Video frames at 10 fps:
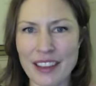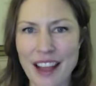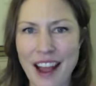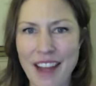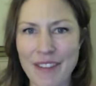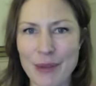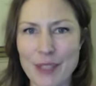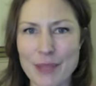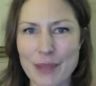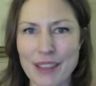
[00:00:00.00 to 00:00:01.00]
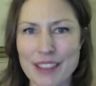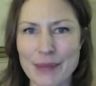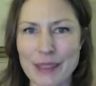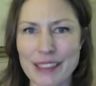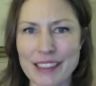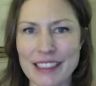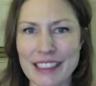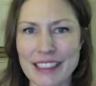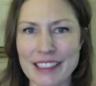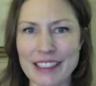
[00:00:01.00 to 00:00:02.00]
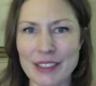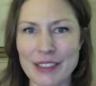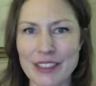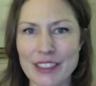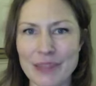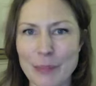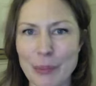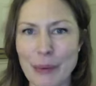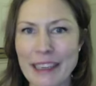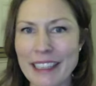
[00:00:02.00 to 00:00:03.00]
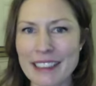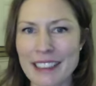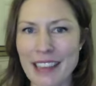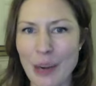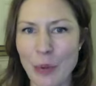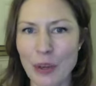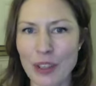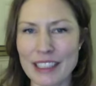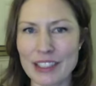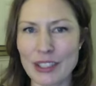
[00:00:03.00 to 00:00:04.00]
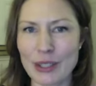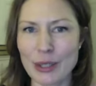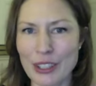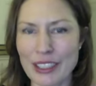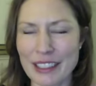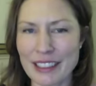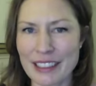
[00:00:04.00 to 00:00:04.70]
have the responsibility to break into that world and to look